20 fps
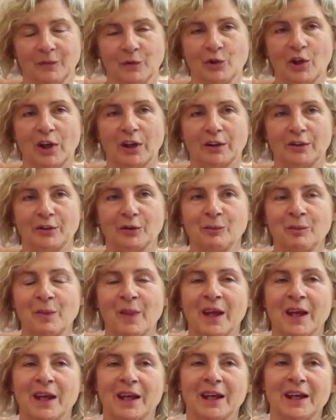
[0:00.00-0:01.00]

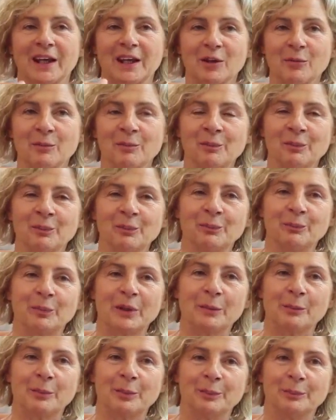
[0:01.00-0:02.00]
something that allows
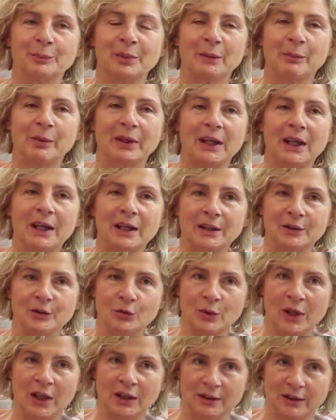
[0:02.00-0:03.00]
us to
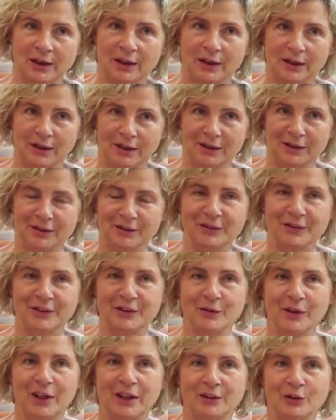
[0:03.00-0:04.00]
follow our
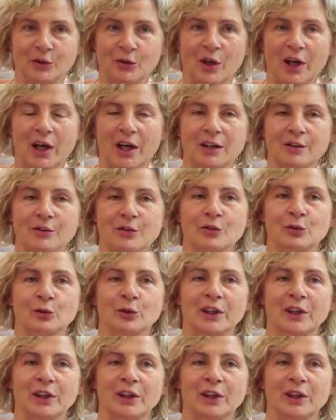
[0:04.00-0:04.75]
inclinations, our